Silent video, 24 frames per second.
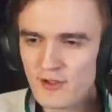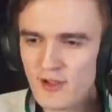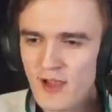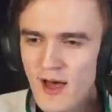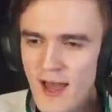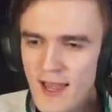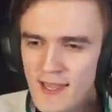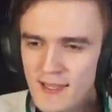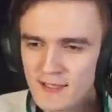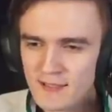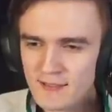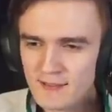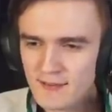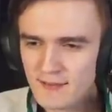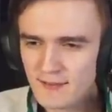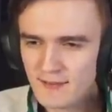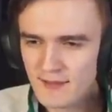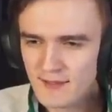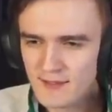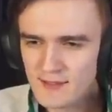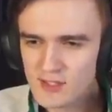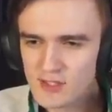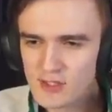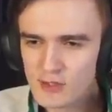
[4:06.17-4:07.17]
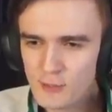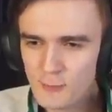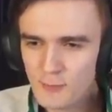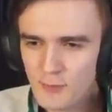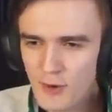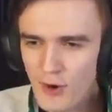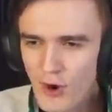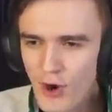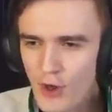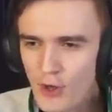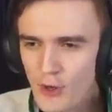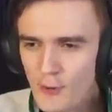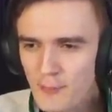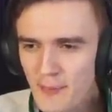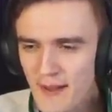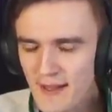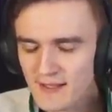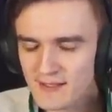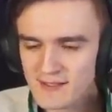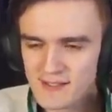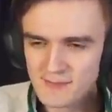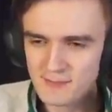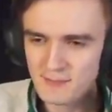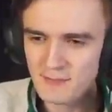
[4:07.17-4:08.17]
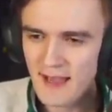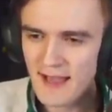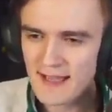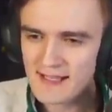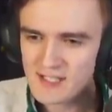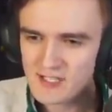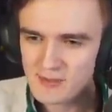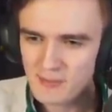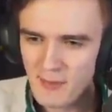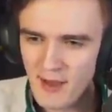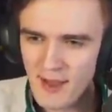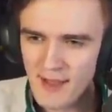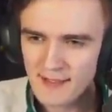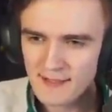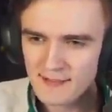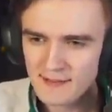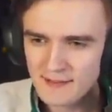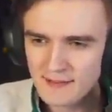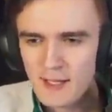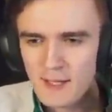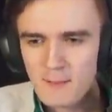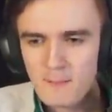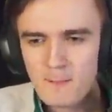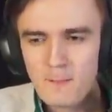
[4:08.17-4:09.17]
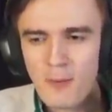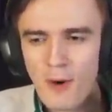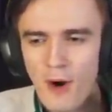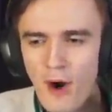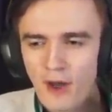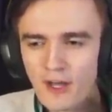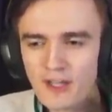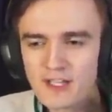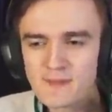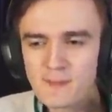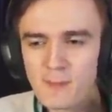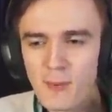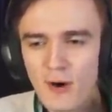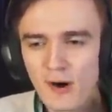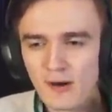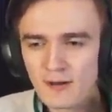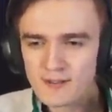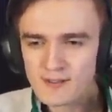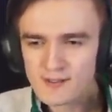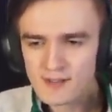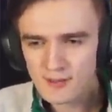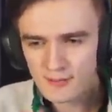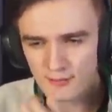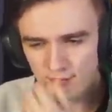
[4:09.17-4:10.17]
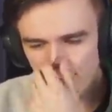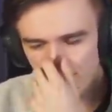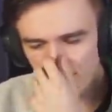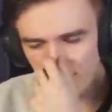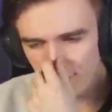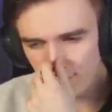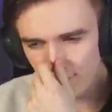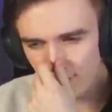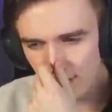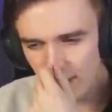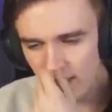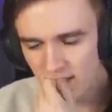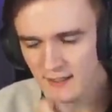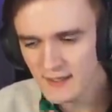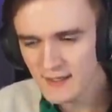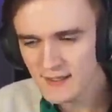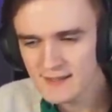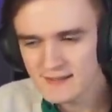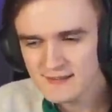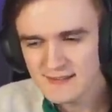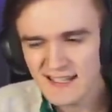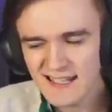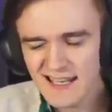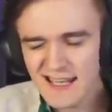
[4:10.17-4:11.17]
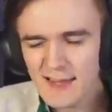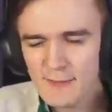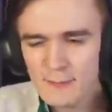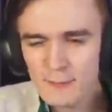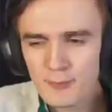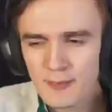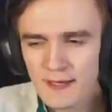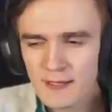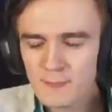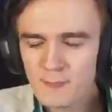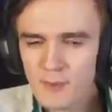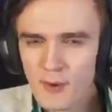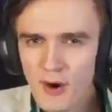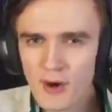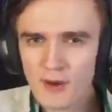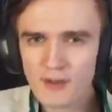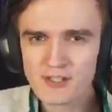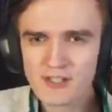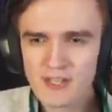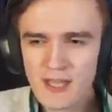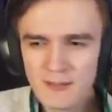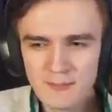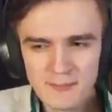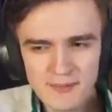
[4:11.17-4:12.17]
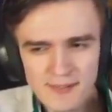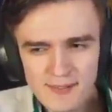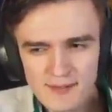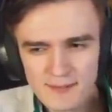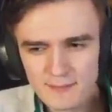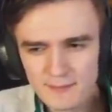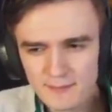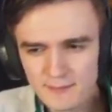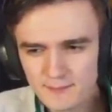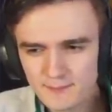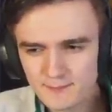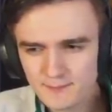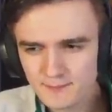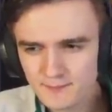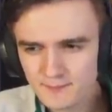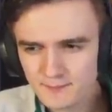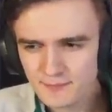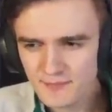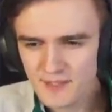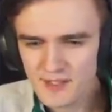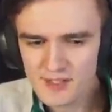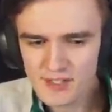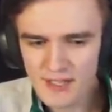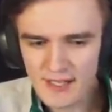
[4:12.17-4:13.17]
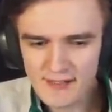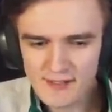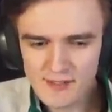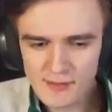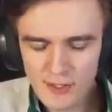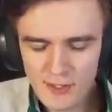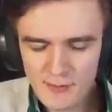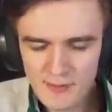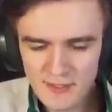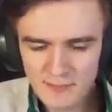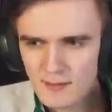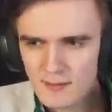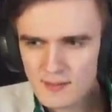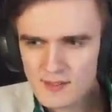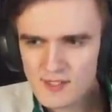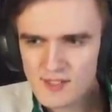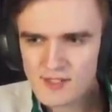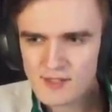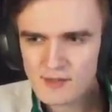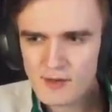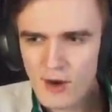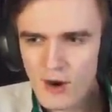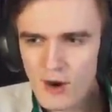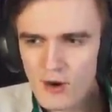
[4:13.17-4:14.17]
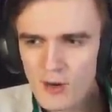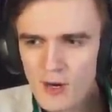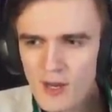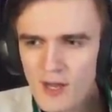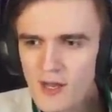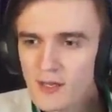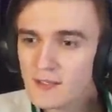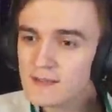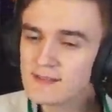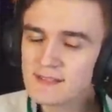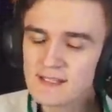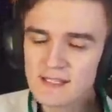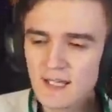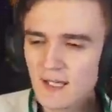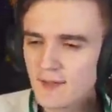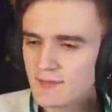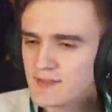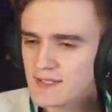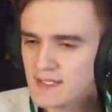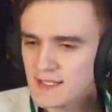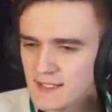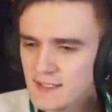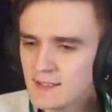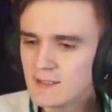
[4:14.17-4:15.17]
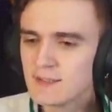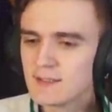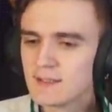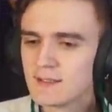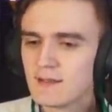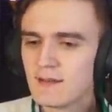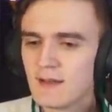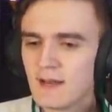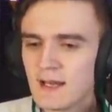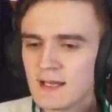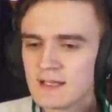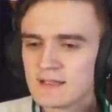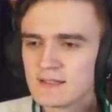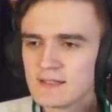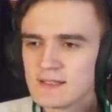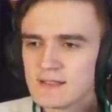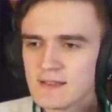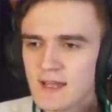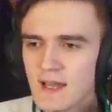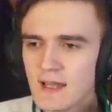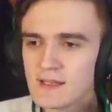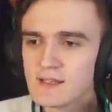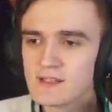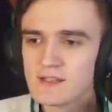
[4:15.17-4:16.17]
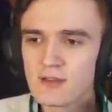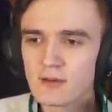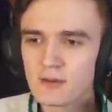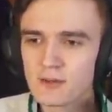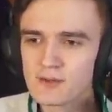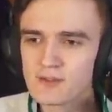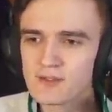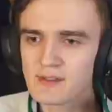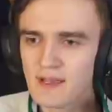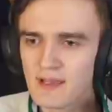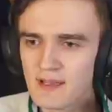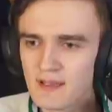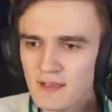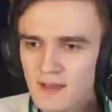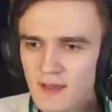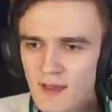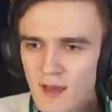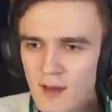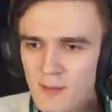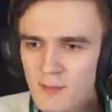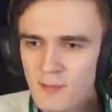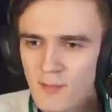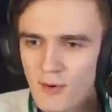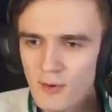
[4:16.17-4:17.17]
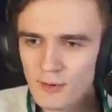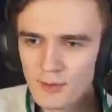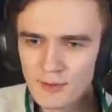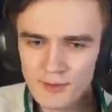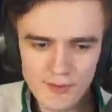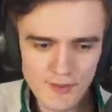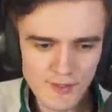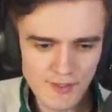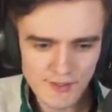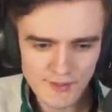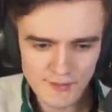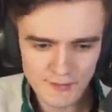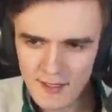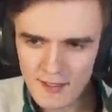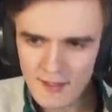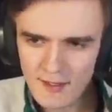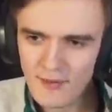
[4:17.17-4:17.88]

Lion, the Super Auto Pets Mastermind. Boxbox, who... Did he win PogChamps? The chess tournament? Skara, TFT, and Disguised Toast, like Amogus.